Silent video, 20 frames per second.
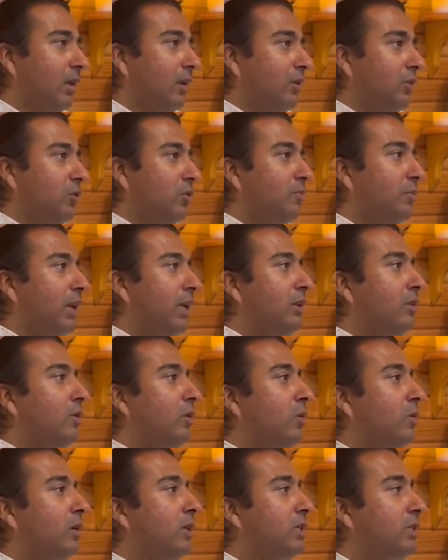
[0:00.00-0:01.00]
You may
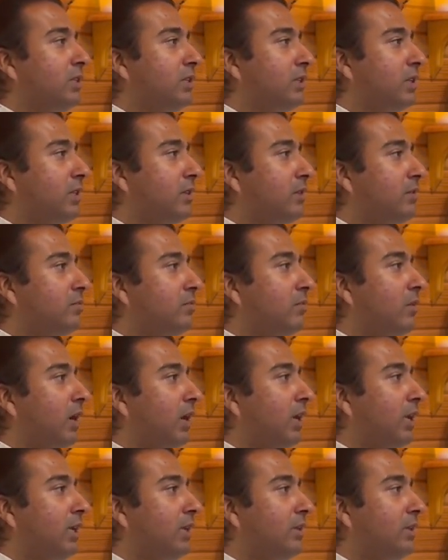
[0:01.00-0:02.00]
notice that the
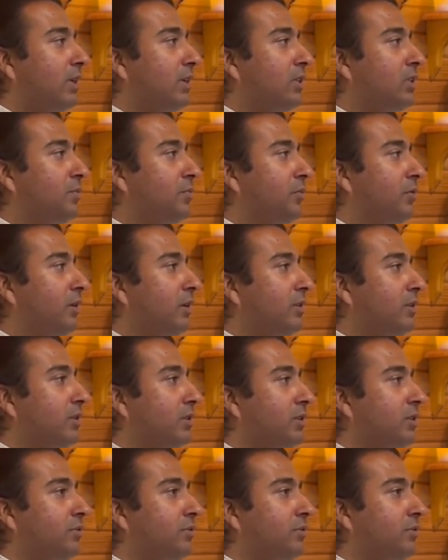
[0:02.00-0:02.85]
mind experiences